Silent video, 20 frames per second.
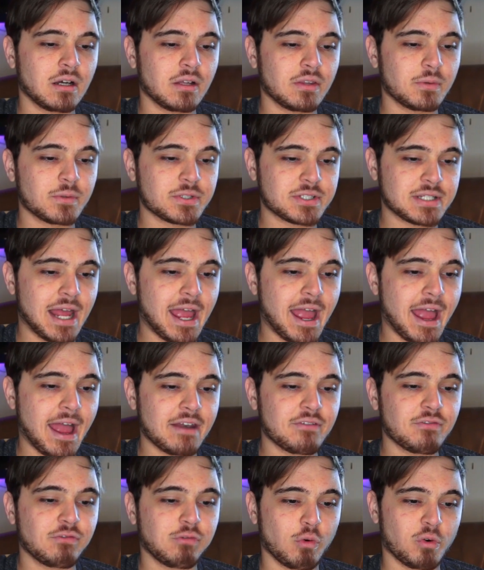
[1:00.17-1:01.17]
There was an
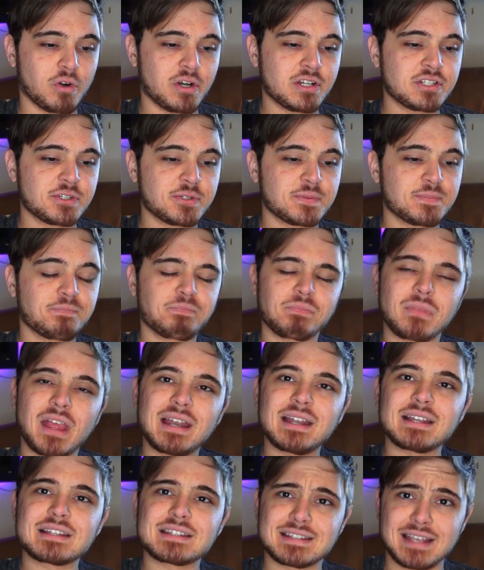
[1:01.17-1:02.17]
ad for it,
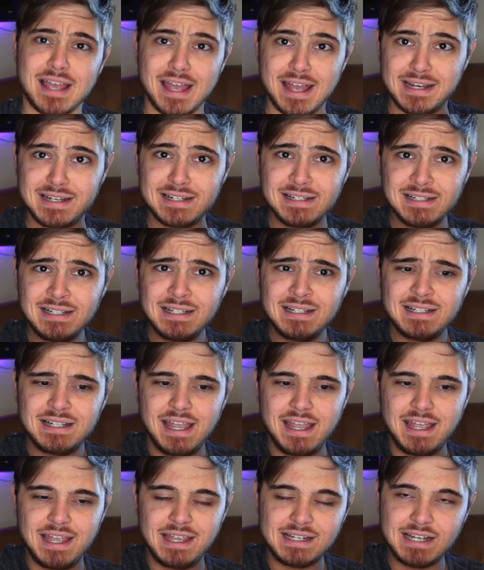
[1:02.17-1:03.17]
and it said,
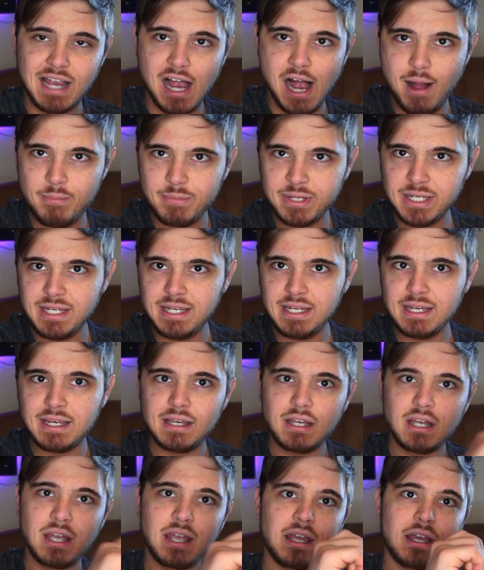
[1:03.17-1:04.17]

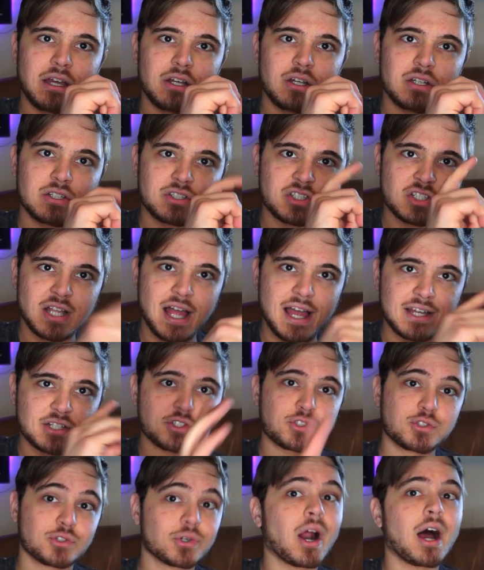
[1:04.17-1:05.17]

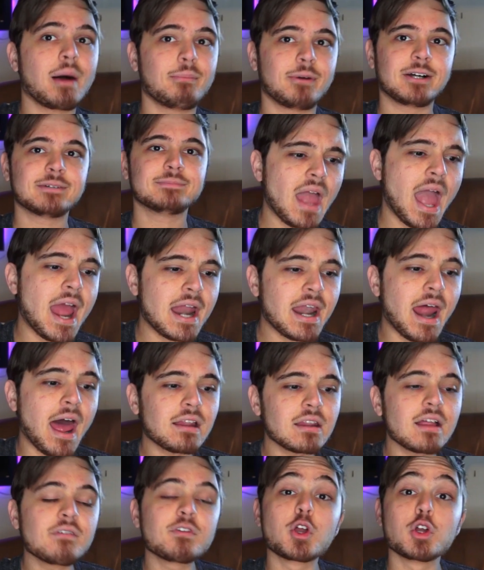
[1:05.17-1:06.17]
comedy/drama. And
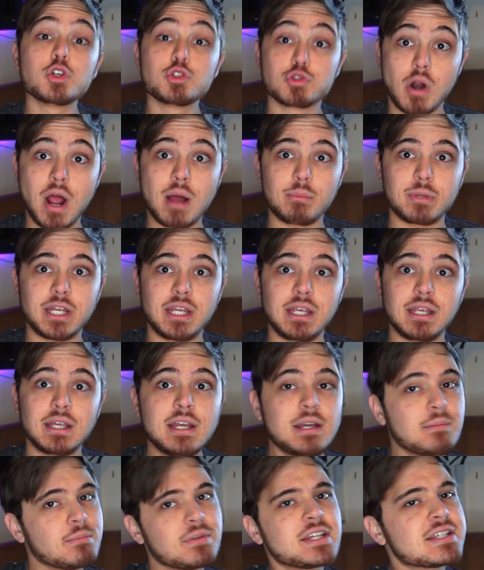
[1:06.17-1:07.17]
I love a good dramedy,
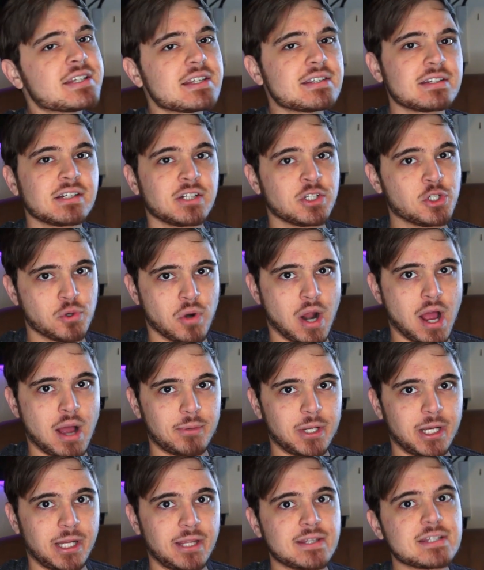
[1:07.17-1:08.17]
but this isn't a
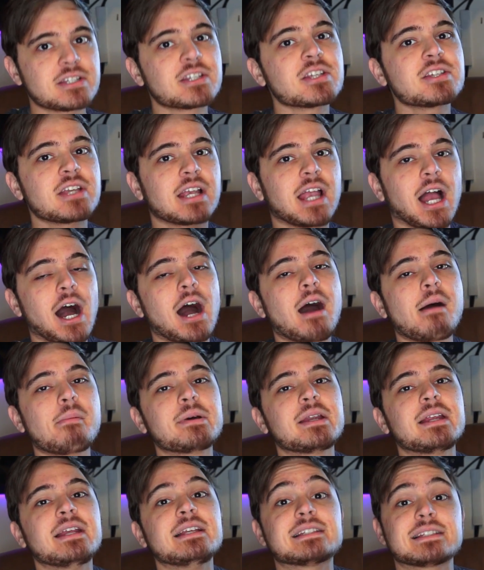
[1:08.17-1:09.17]
dramedy. This is a
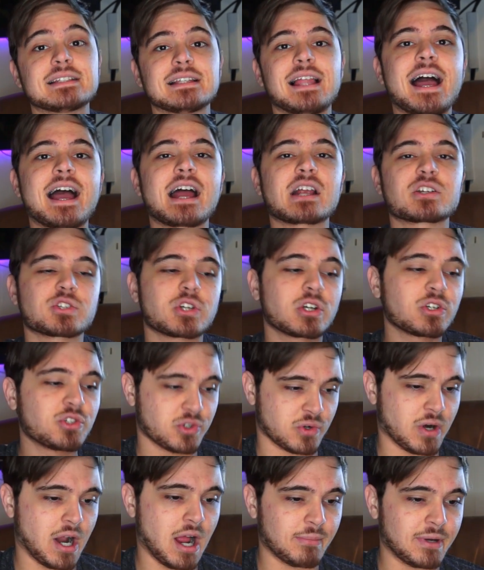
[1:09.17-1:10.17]

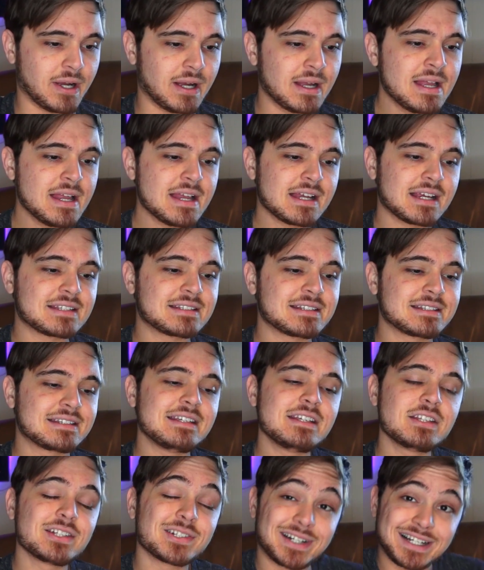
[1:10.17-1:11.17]
comedy/drama, because it's
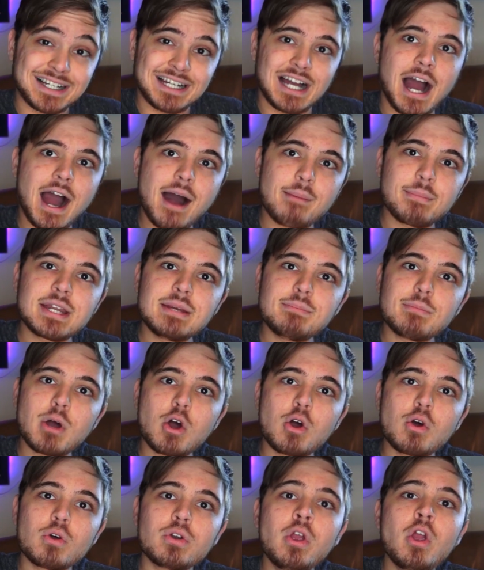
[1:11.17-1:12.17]
either in comedy
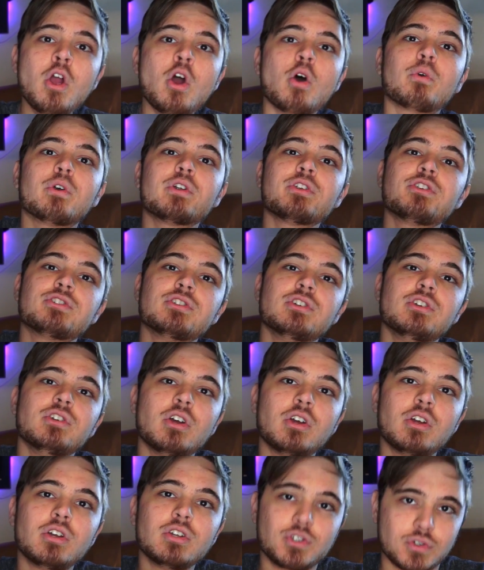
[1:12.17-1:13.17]
mode or it's
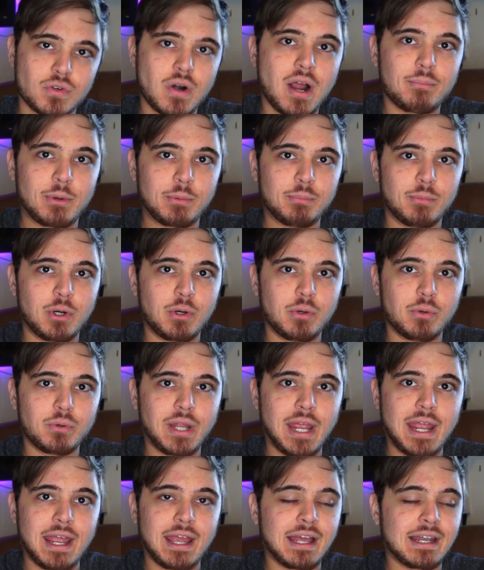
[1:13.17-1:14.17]
in drama
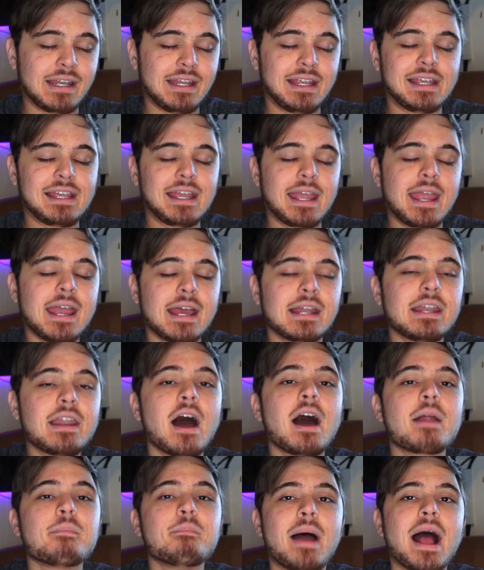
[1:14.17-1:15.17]
mode, and it
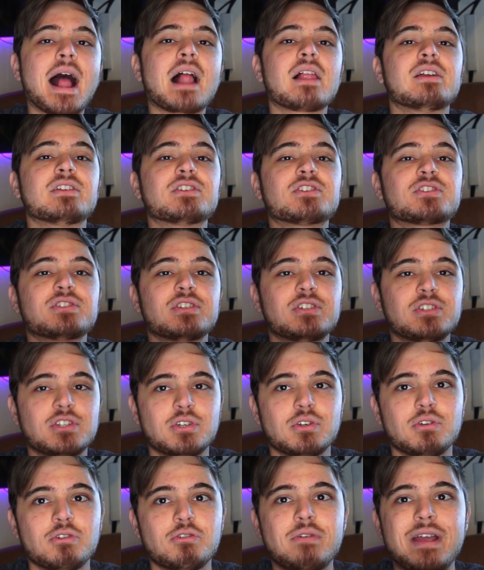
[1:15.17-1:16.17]
cannot balance the
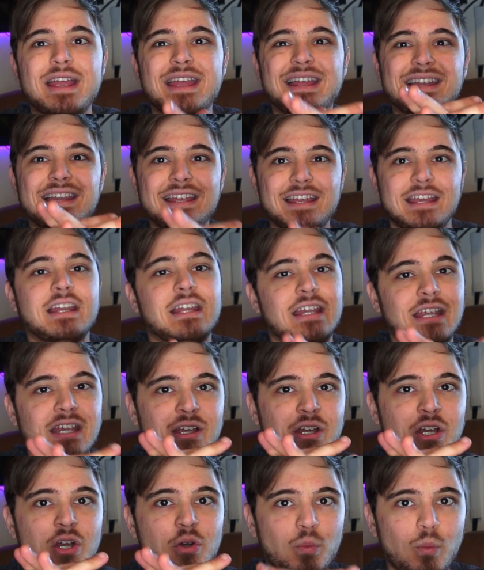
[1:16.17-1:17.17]
two in
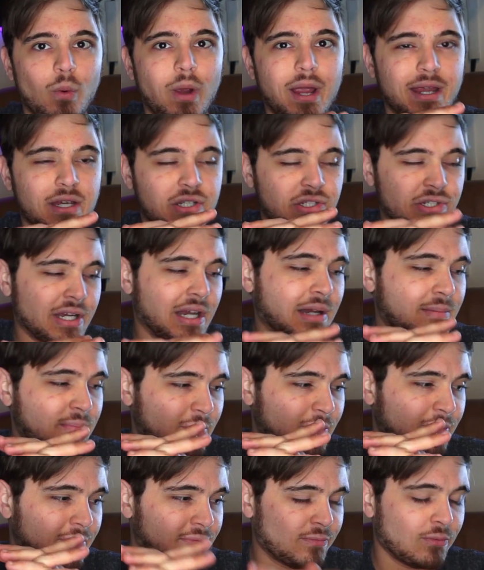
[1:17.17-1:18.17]
any way,
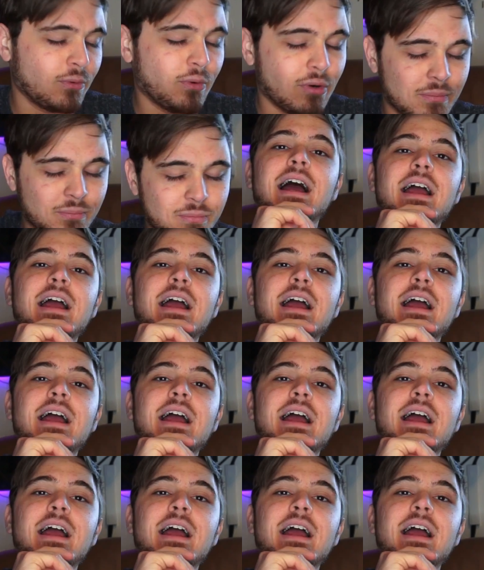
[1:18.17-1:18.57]
shape, or form.